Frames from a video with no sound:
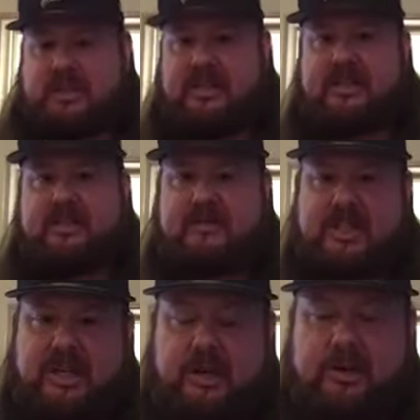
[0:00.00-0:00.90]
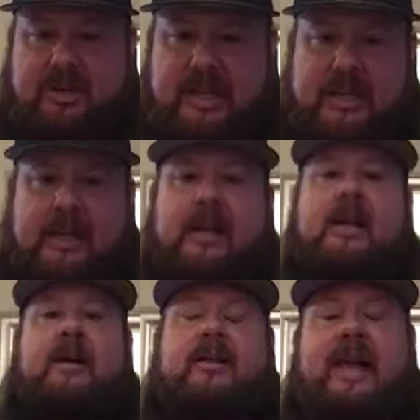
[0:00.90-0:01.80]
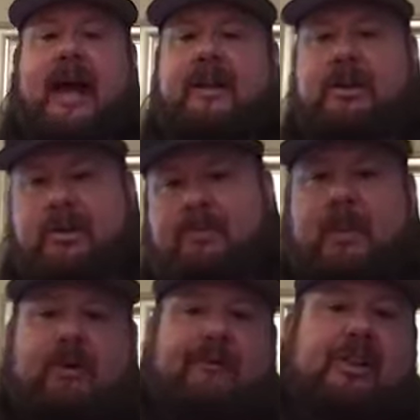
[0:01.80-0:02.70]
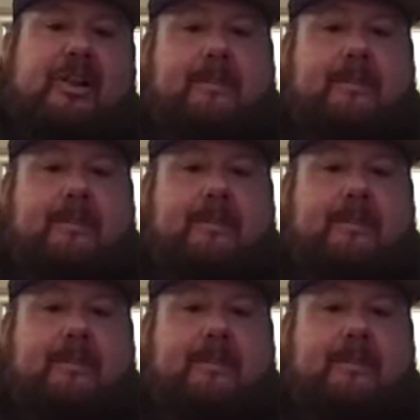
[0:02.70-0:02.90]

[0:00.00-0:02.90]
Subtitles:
sense of security that you're perfectly